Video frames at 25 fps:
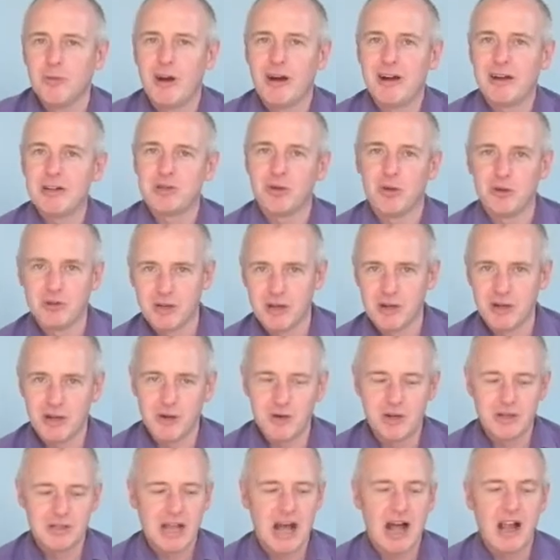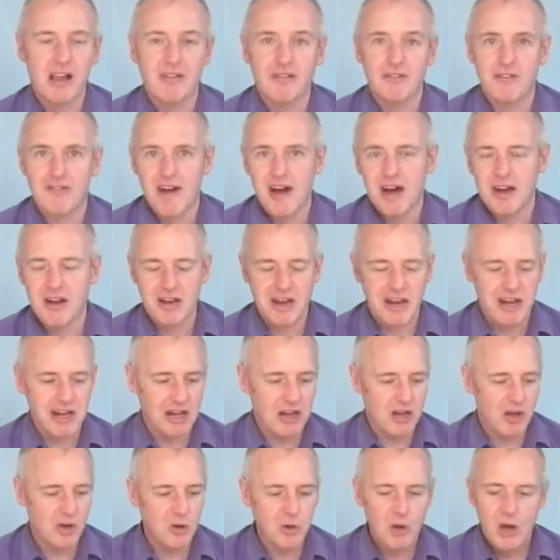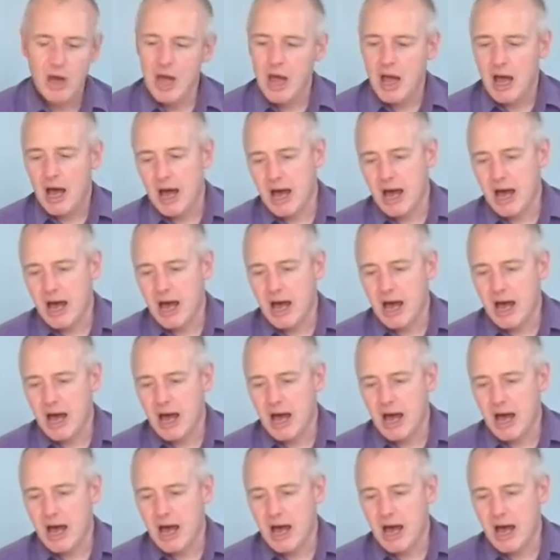where it's also known as Albarino?